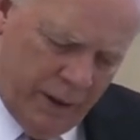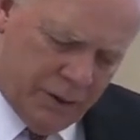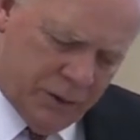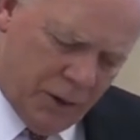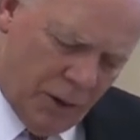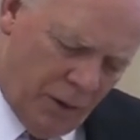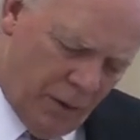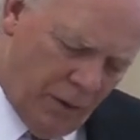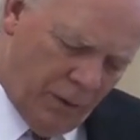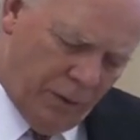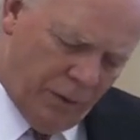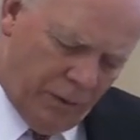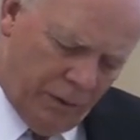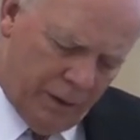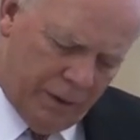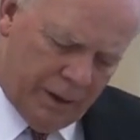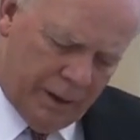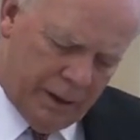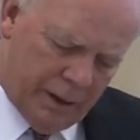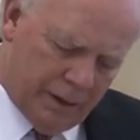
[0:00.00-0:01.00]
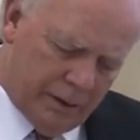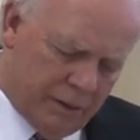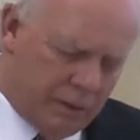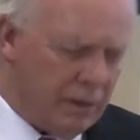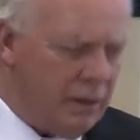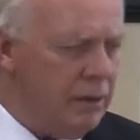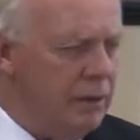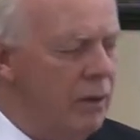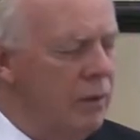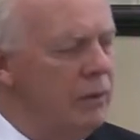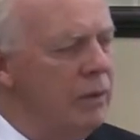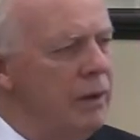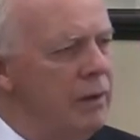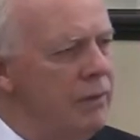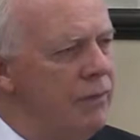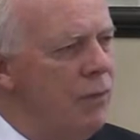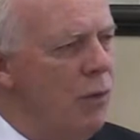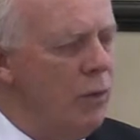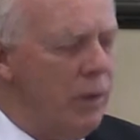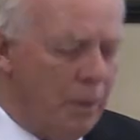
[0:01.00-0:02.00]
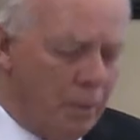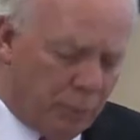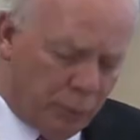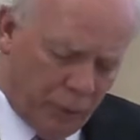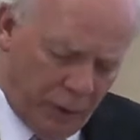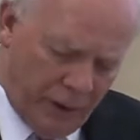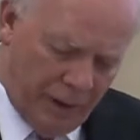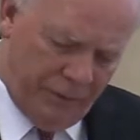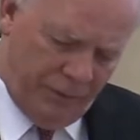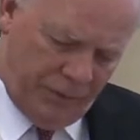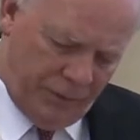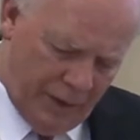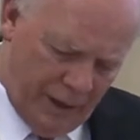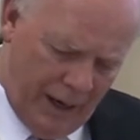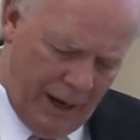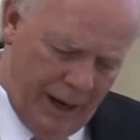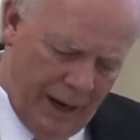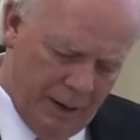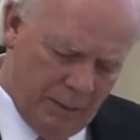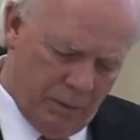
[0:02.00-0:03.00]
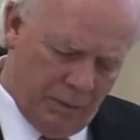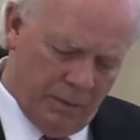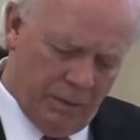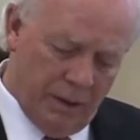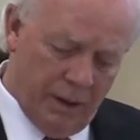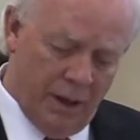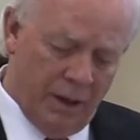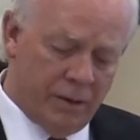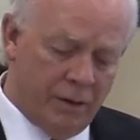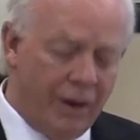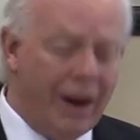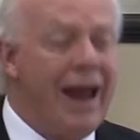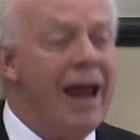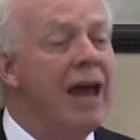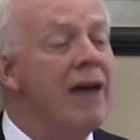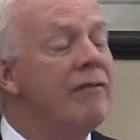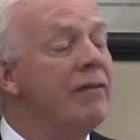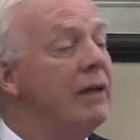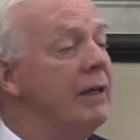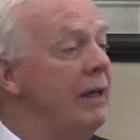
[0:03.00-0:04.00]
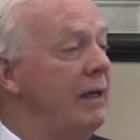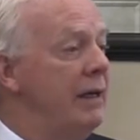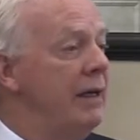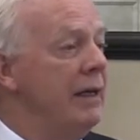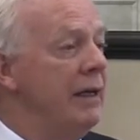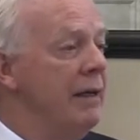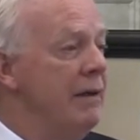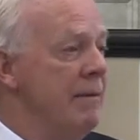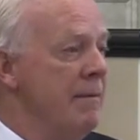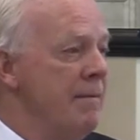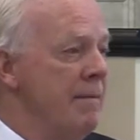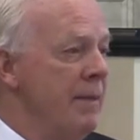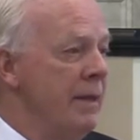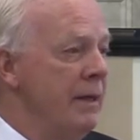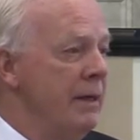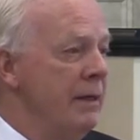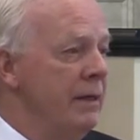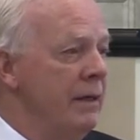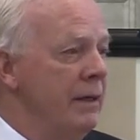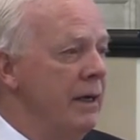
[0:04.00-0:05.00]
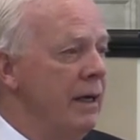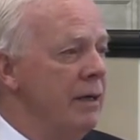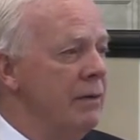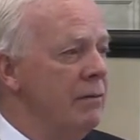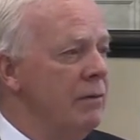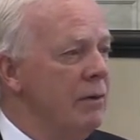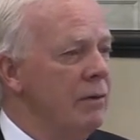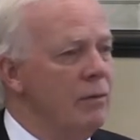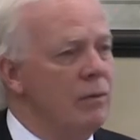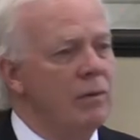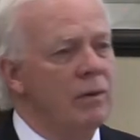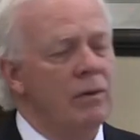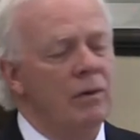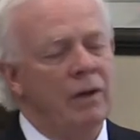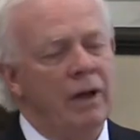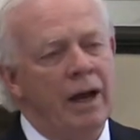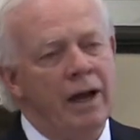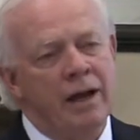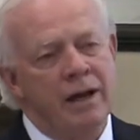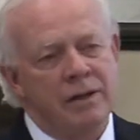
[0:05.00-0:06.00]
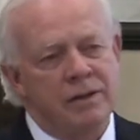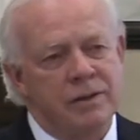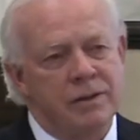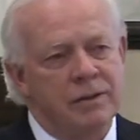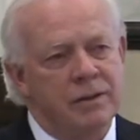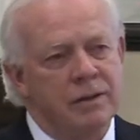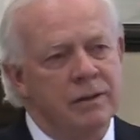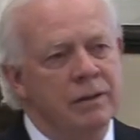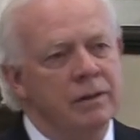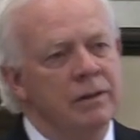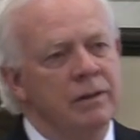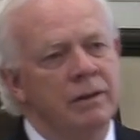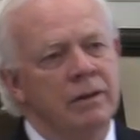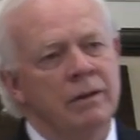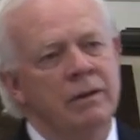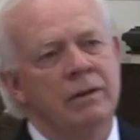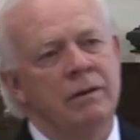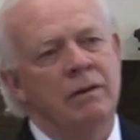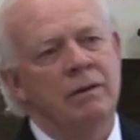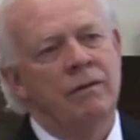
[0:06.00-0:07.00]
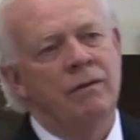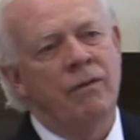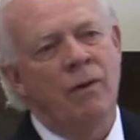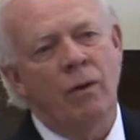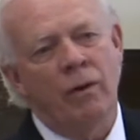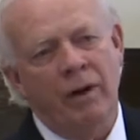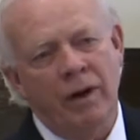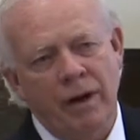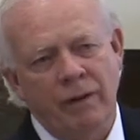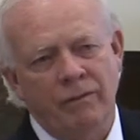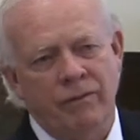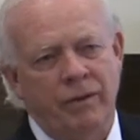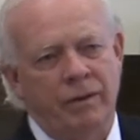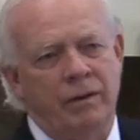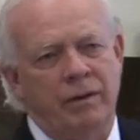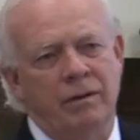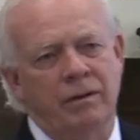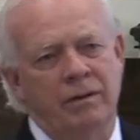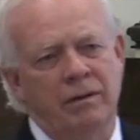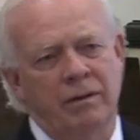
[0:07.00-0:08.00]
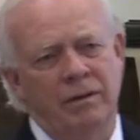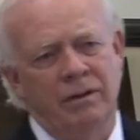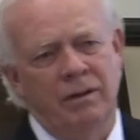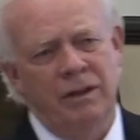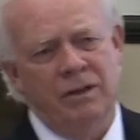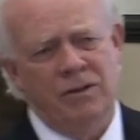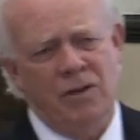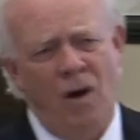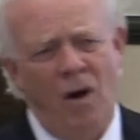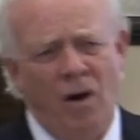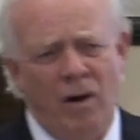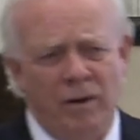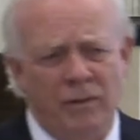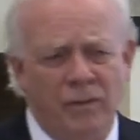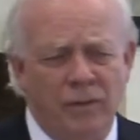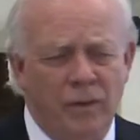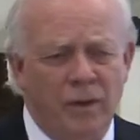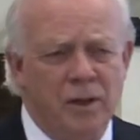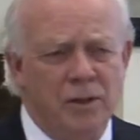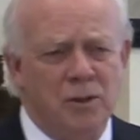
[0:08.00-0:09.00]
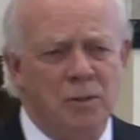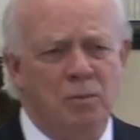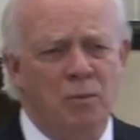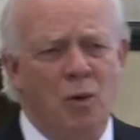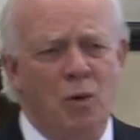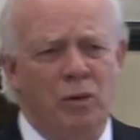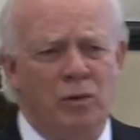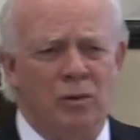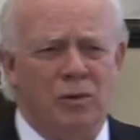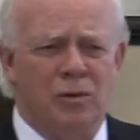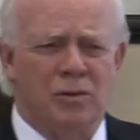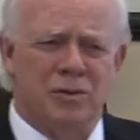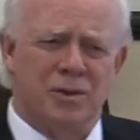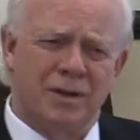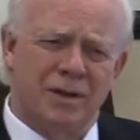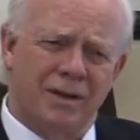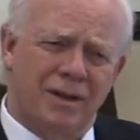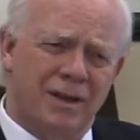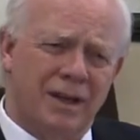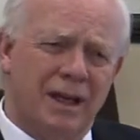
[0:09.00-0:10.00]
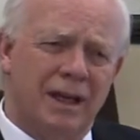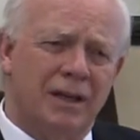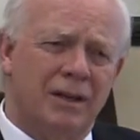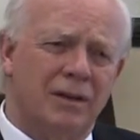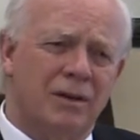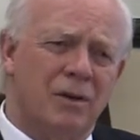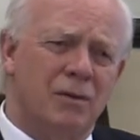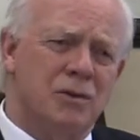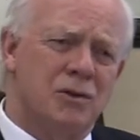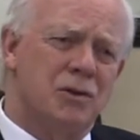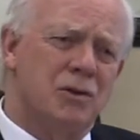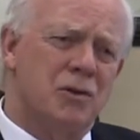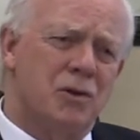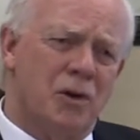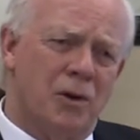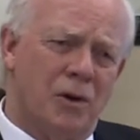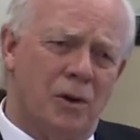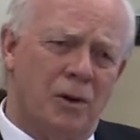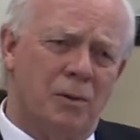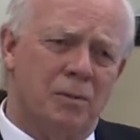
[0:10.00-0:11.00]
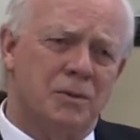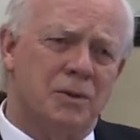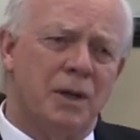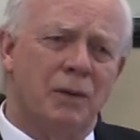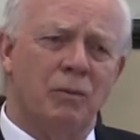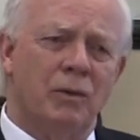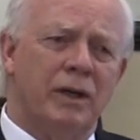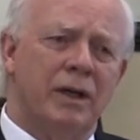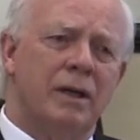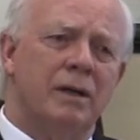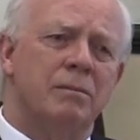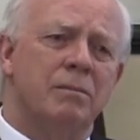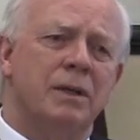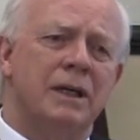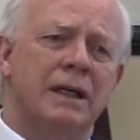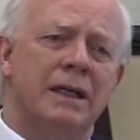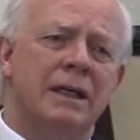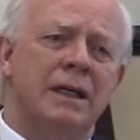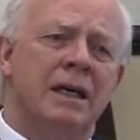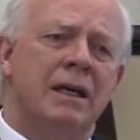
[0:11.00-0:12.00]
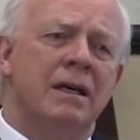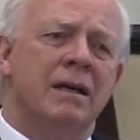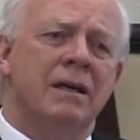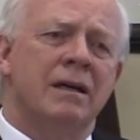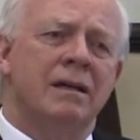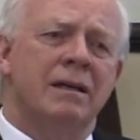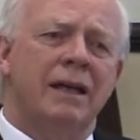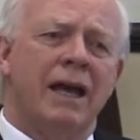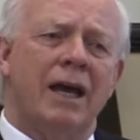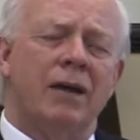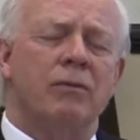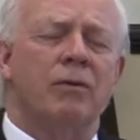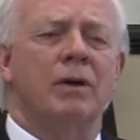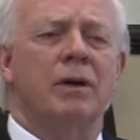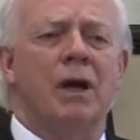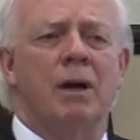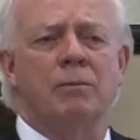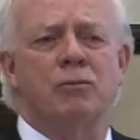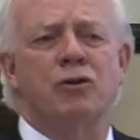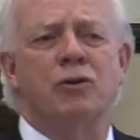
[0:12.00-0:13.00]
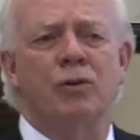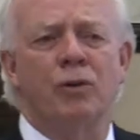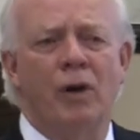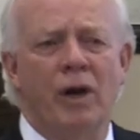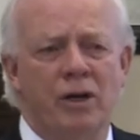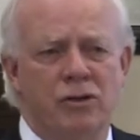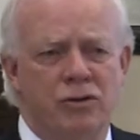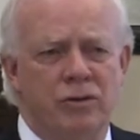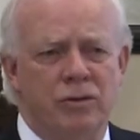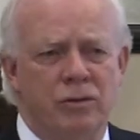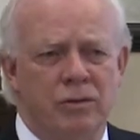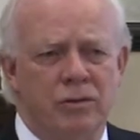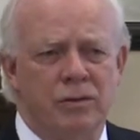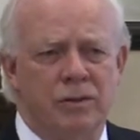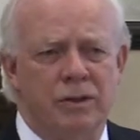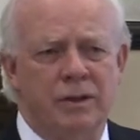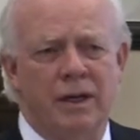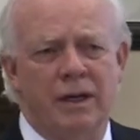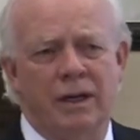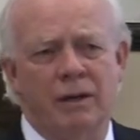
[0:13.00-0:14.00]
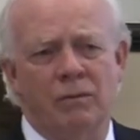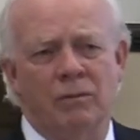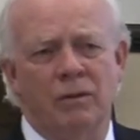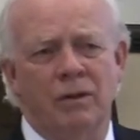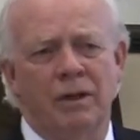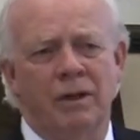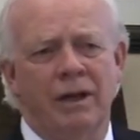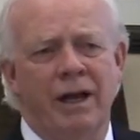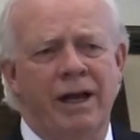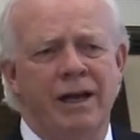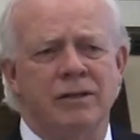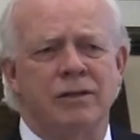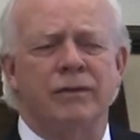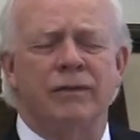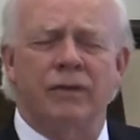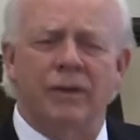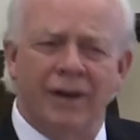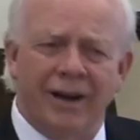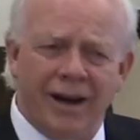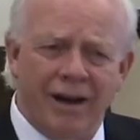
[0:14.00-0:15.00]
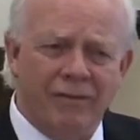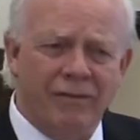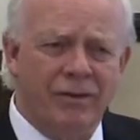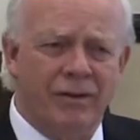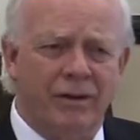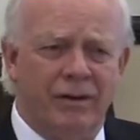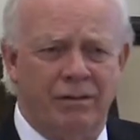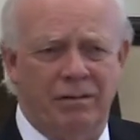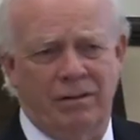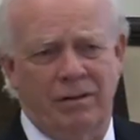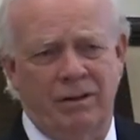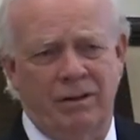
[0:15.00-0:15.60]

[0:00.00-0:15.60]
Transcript: is earthly and only for a brief time, the other heavenly and will last forever. It's hard for us mortals to think in those terms that we could be gathering up treasures that would last forever